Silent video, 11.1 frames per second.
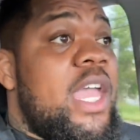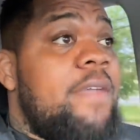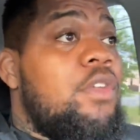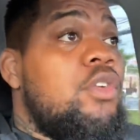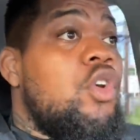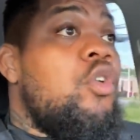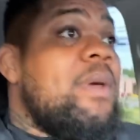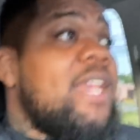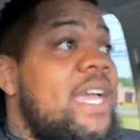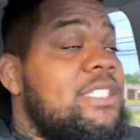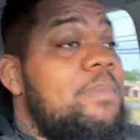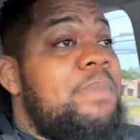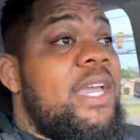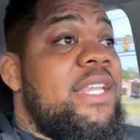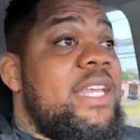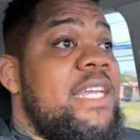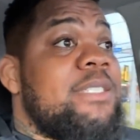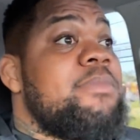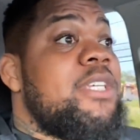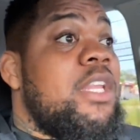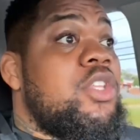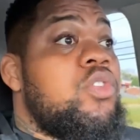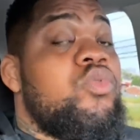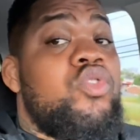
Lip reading: If you don't know who Manasseh Bailey is, I'm telling you,